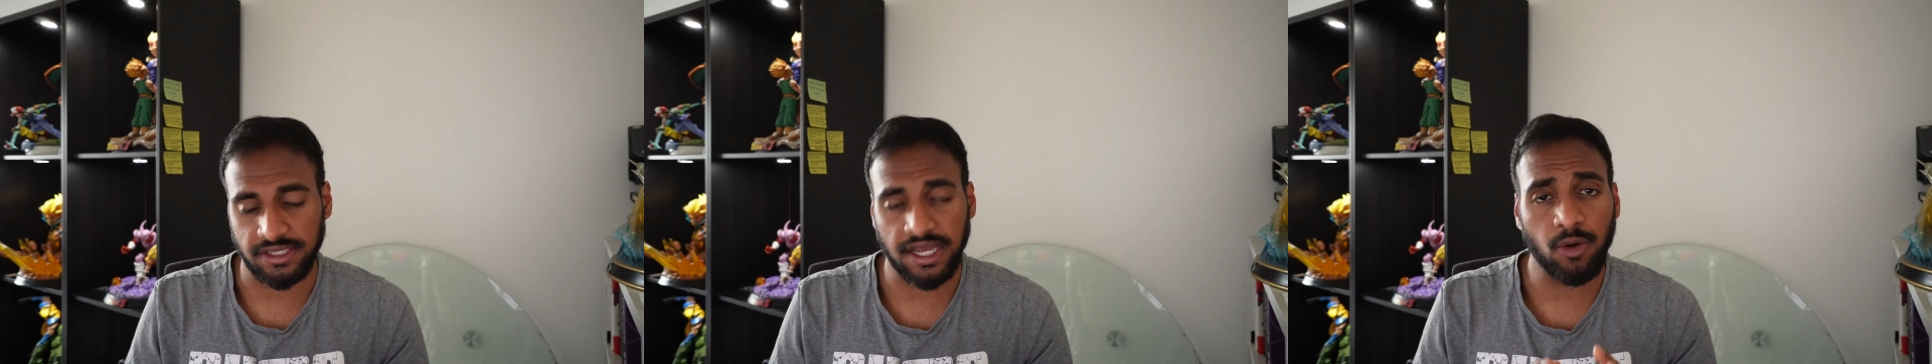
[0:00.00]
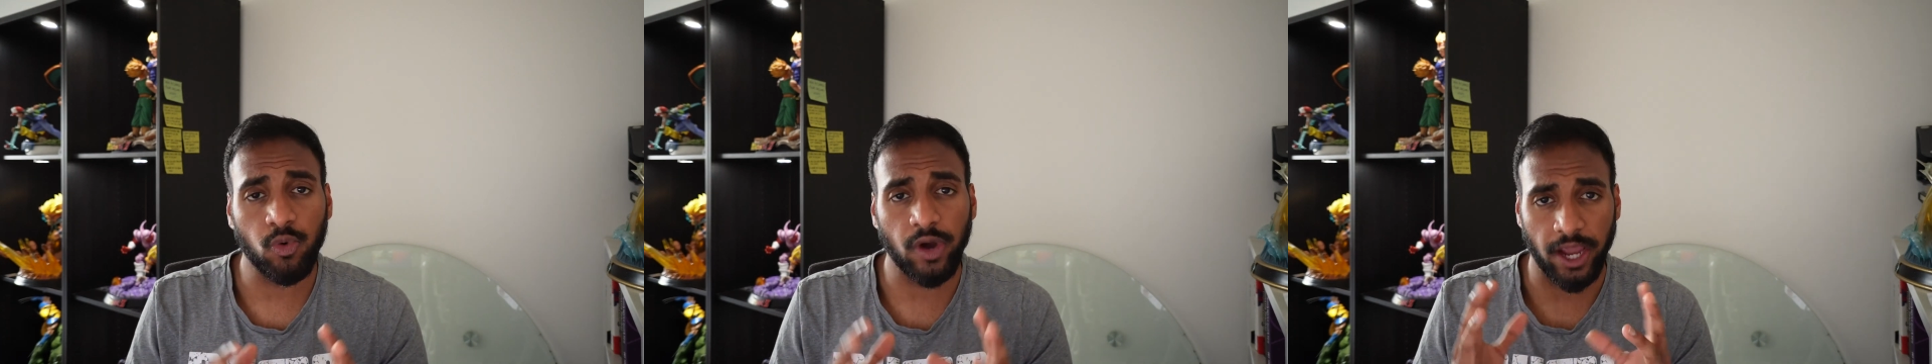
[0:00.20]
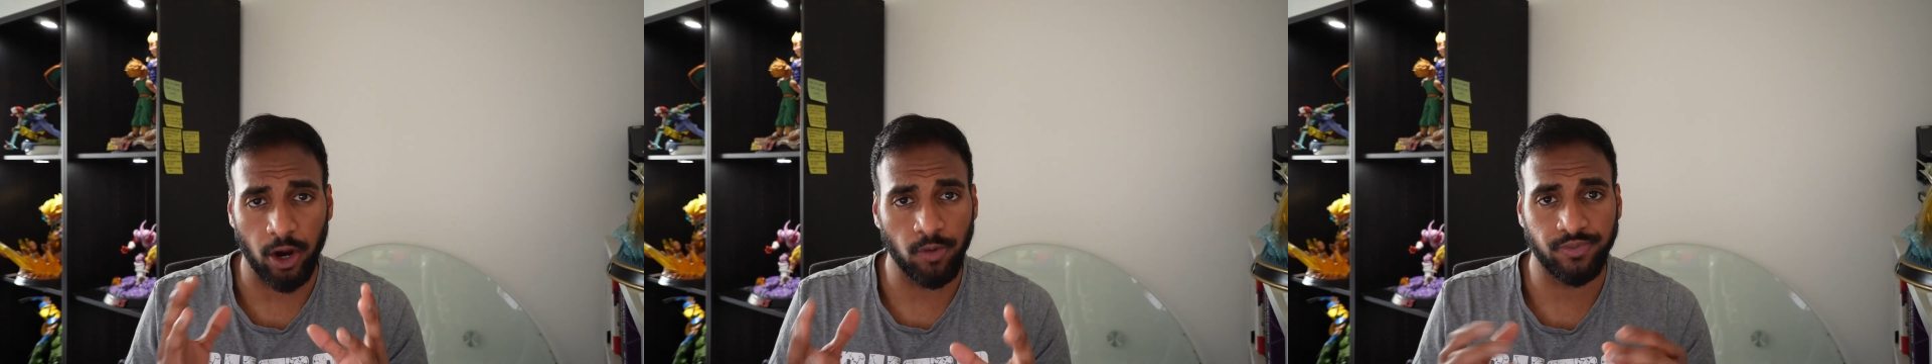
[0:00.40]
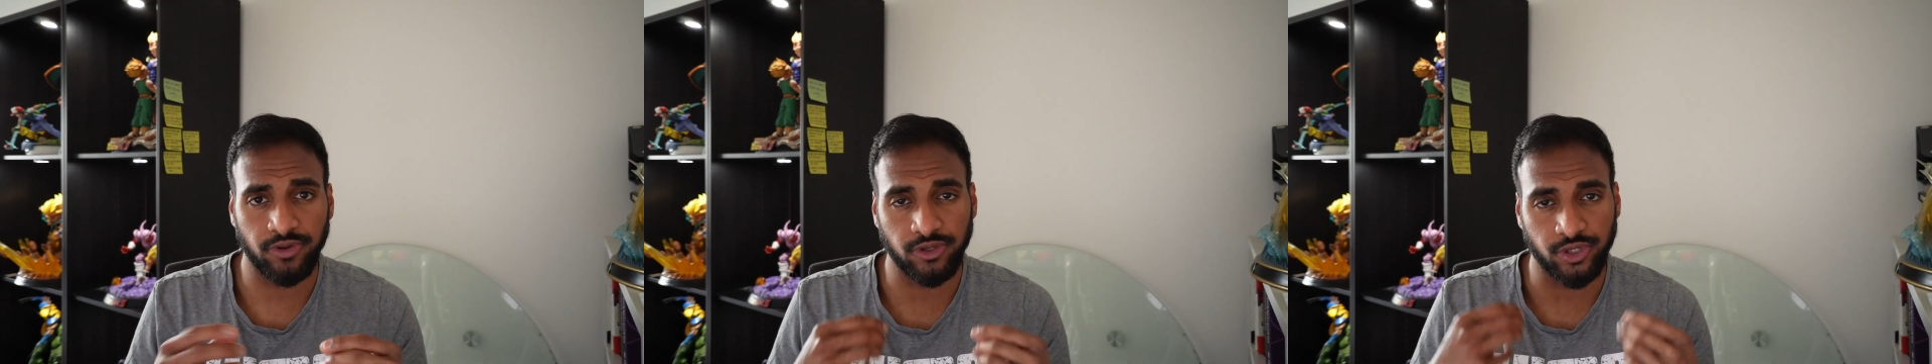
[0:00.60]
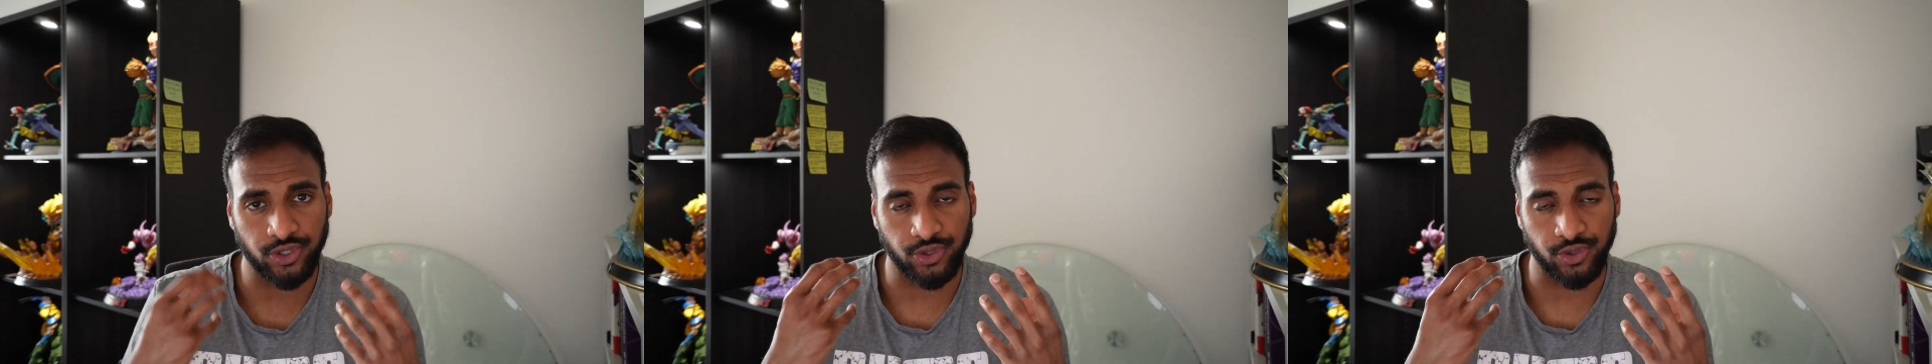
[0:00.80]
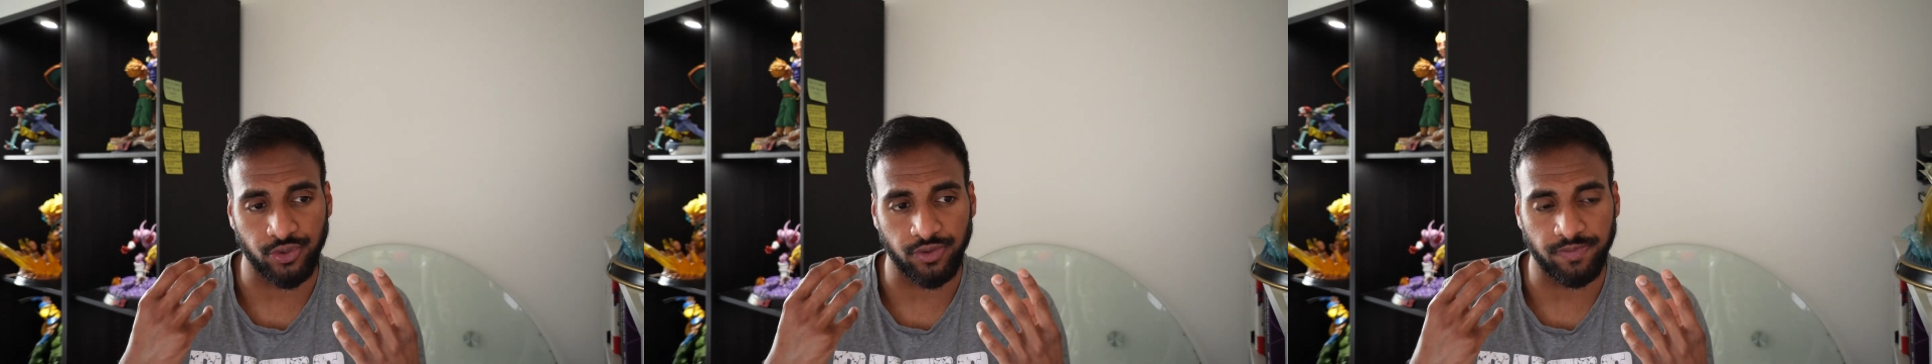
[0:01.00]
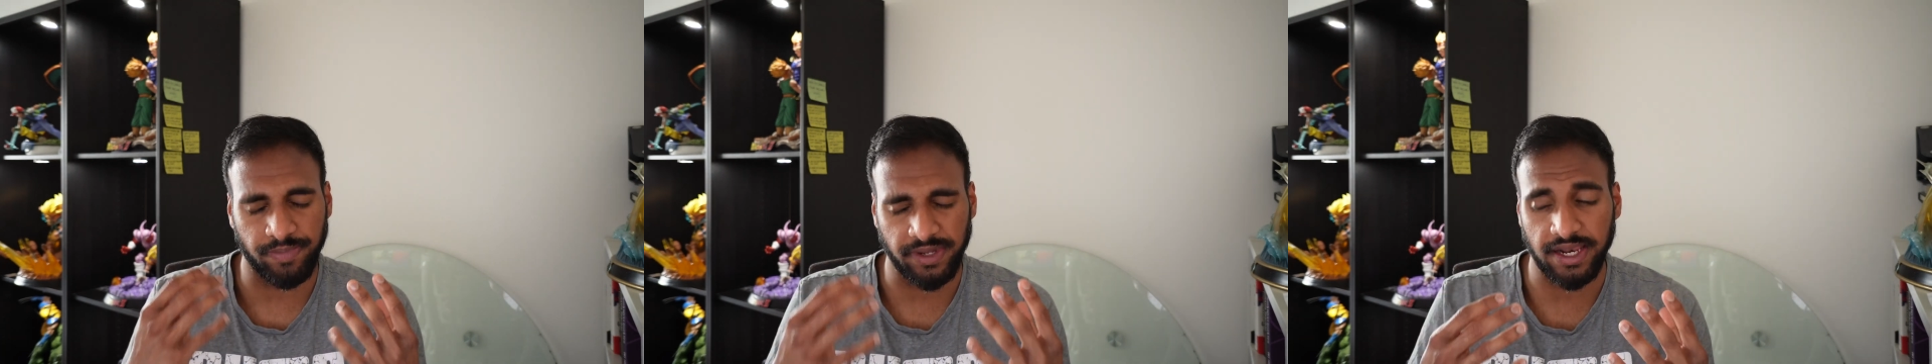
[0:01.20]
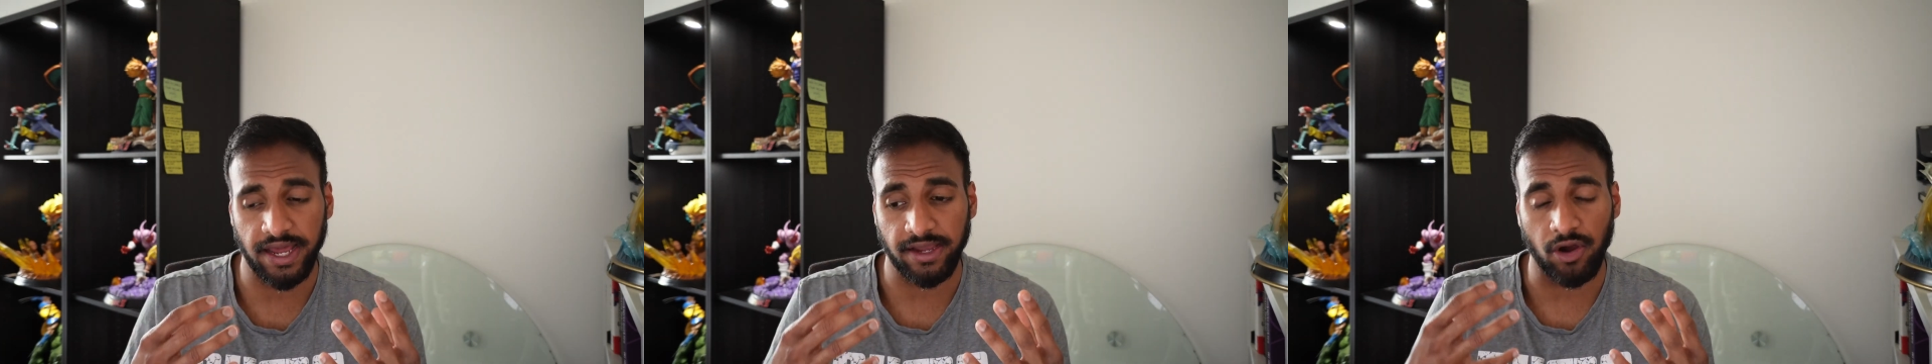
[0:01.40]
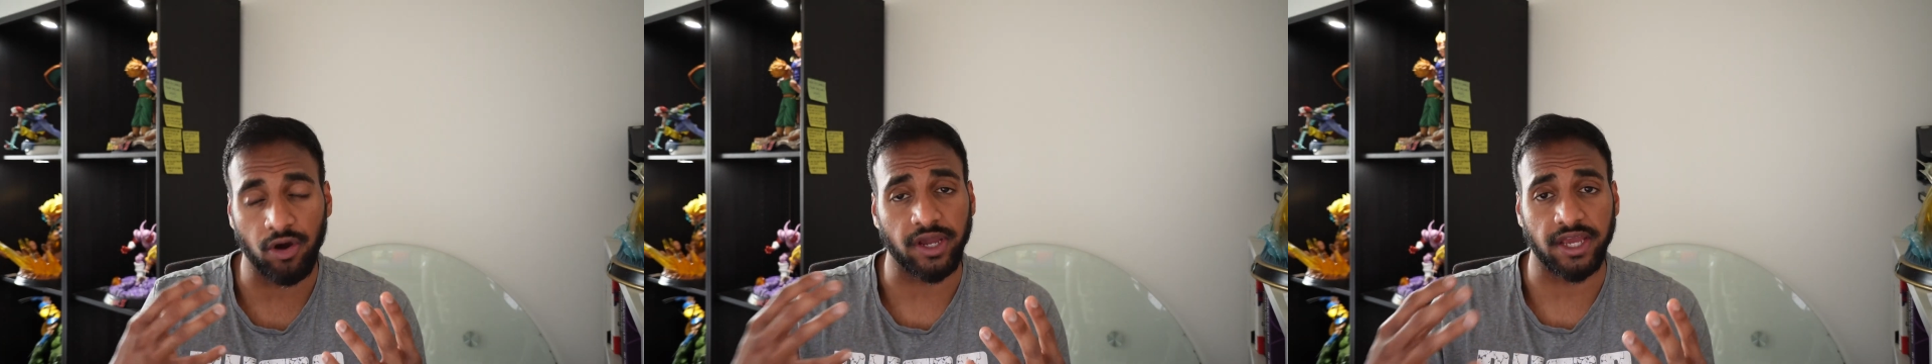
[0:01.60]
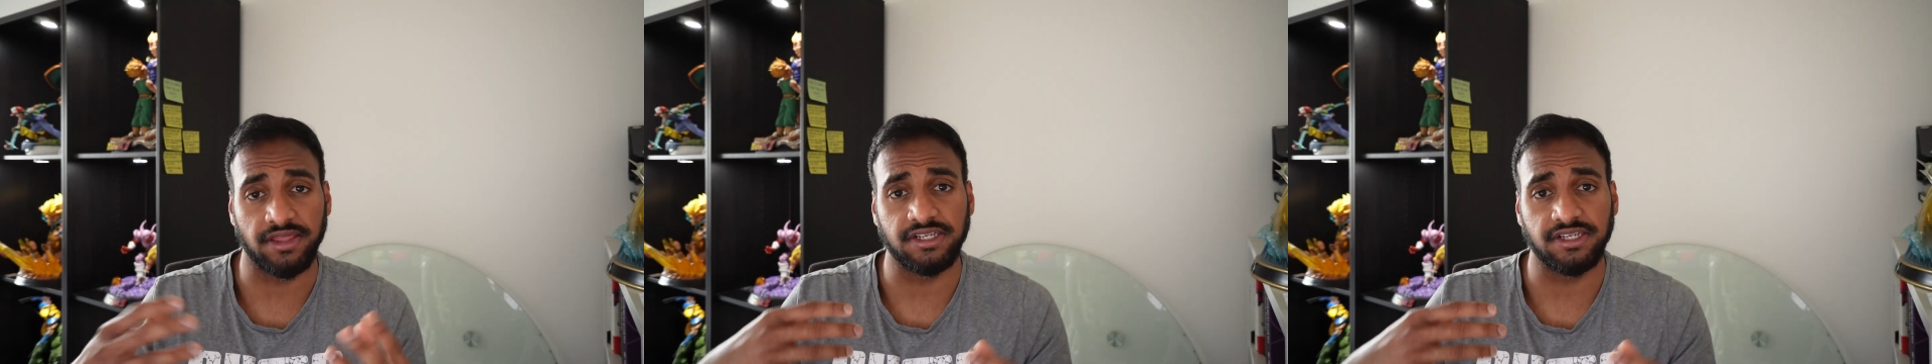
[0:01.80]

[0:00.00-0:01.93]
That will help you to be like, okay,